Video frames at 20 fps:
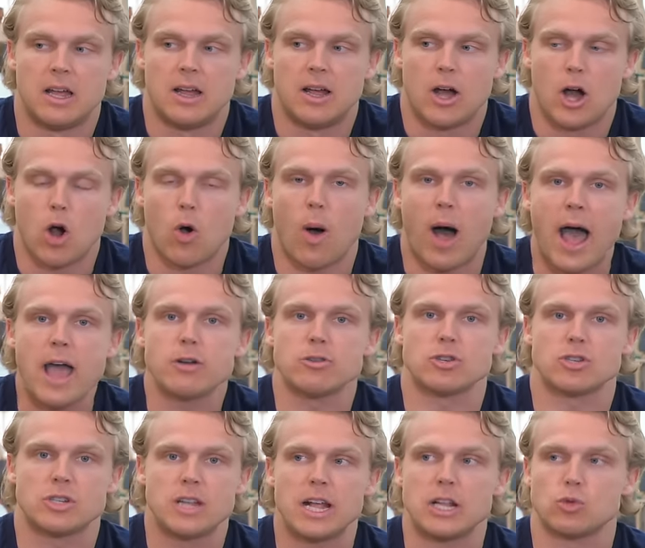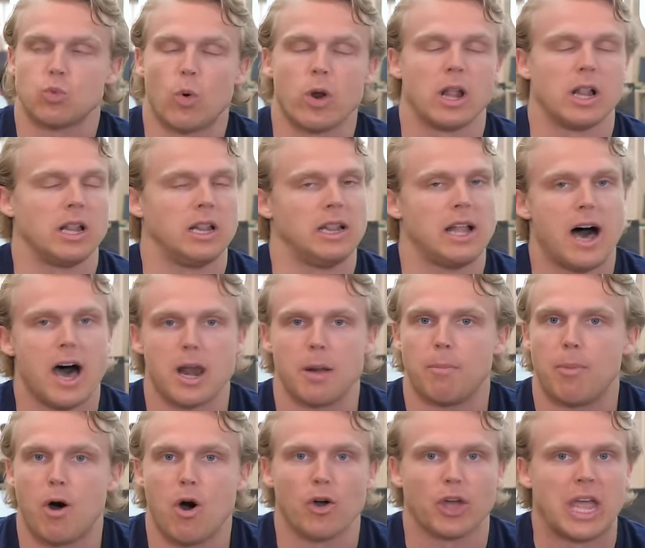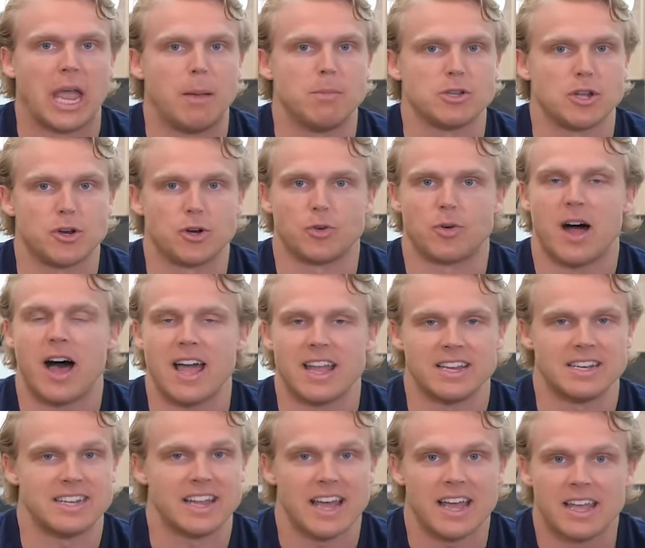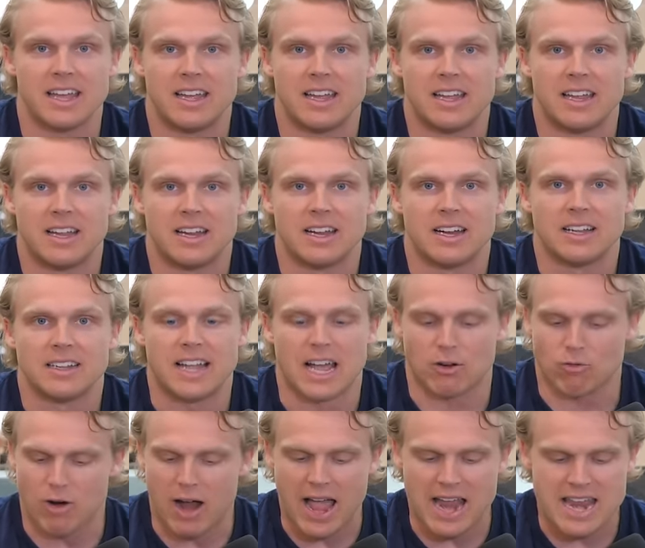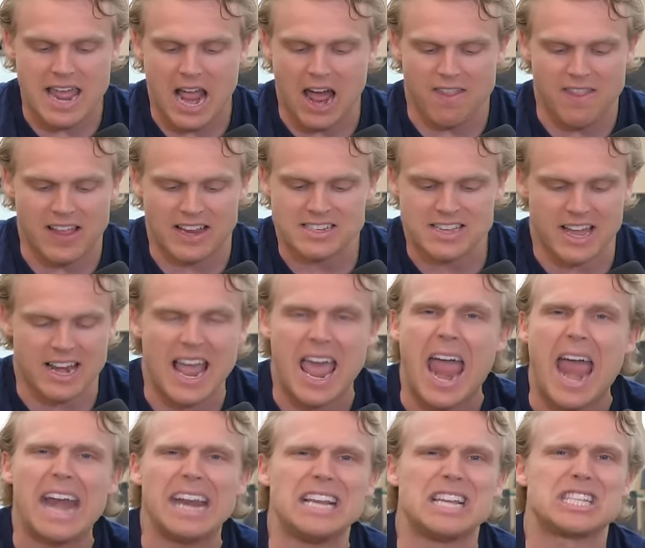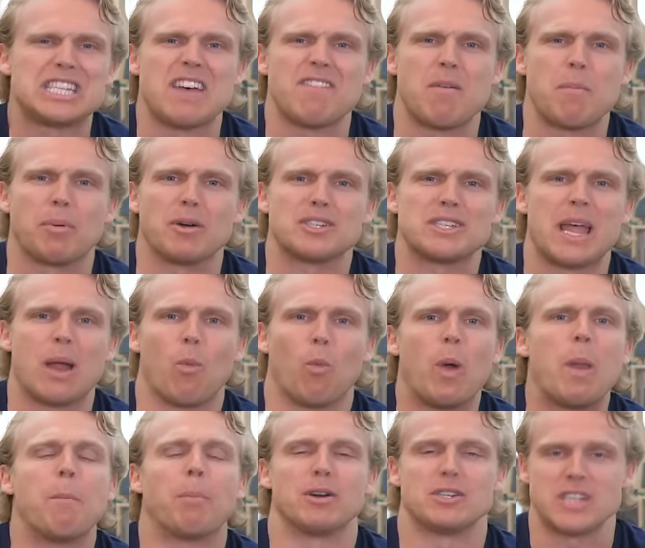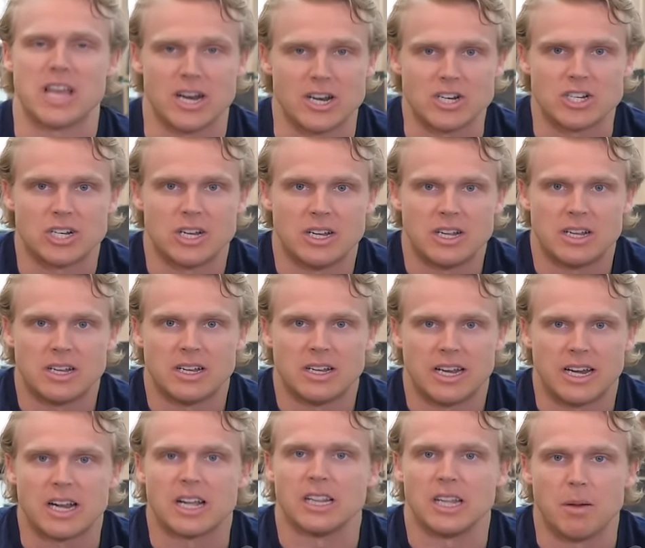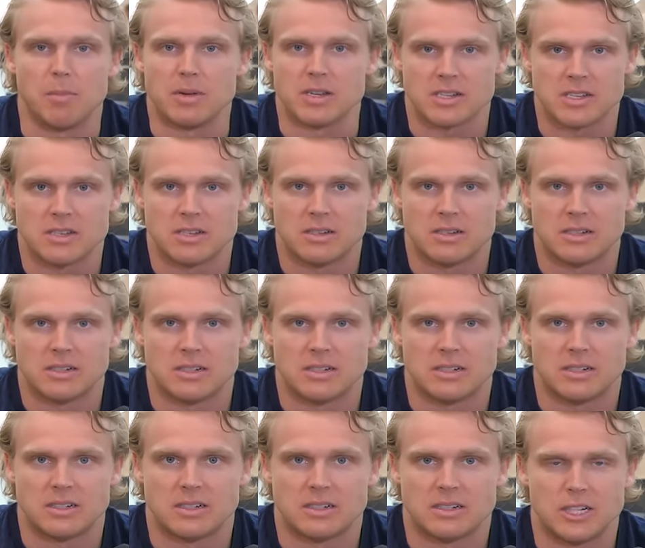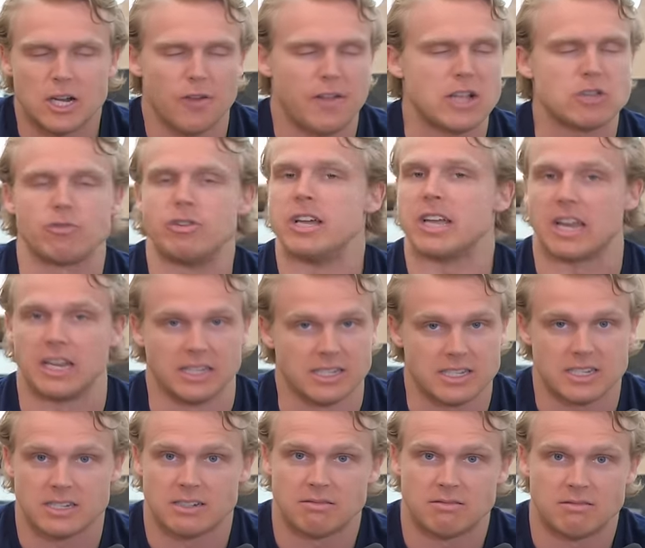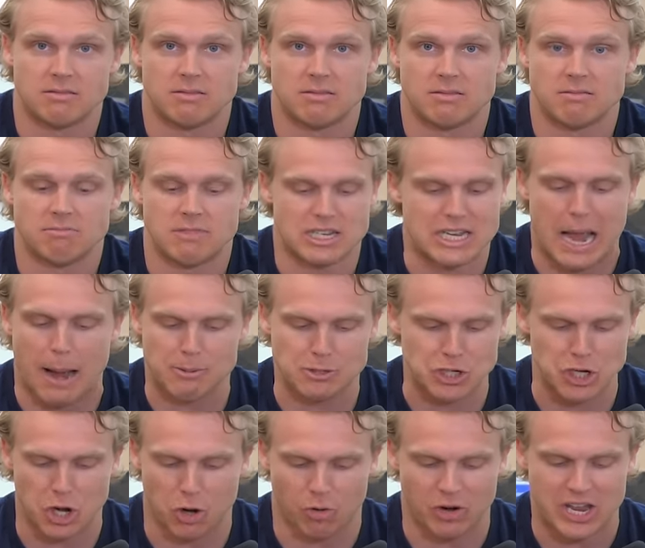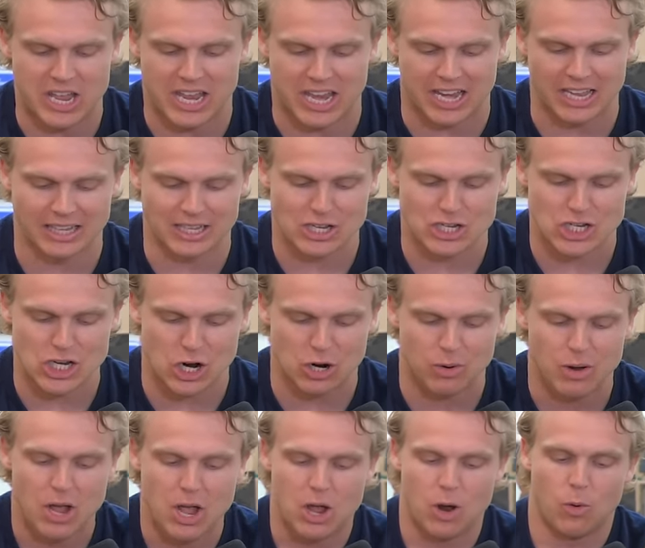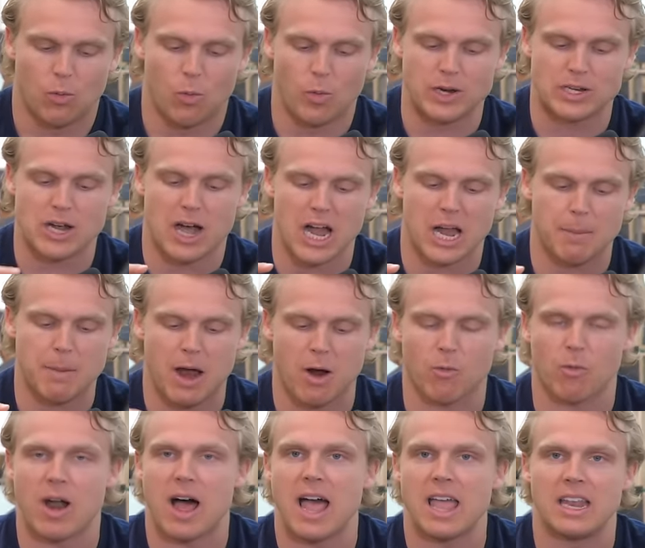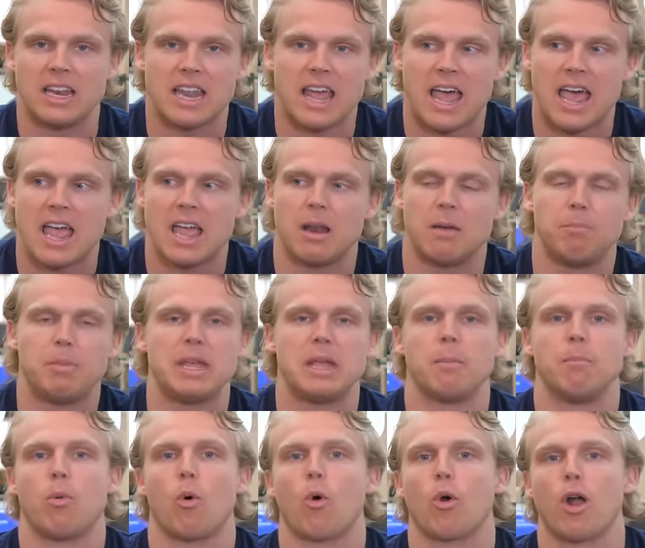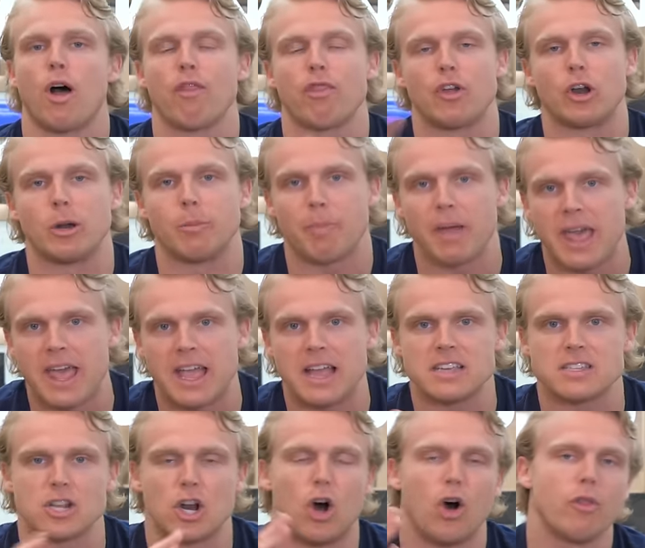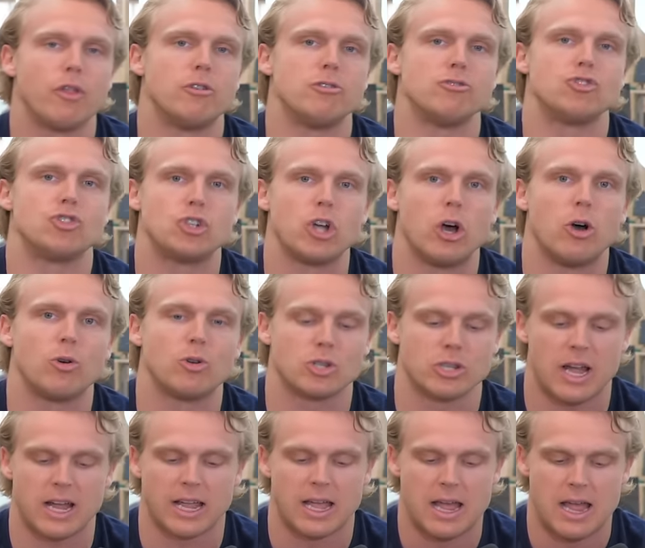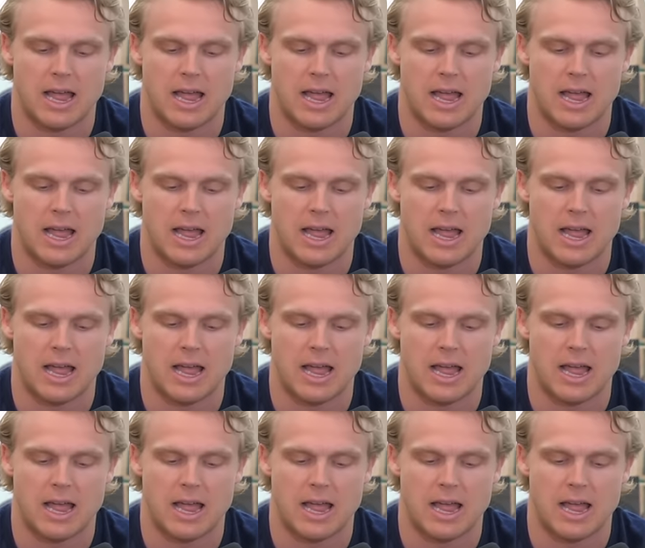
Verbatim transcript: Ohio State's won a lot of ball games under Ryan Day. Like, Ryan Day, I think, has got an eighty-seven percent win percentage in Columbus. Y'all, that's ridiculous. That's absolutely ridiculous. So when we talk about Ryan Day and being born on third base and all those jokes, like,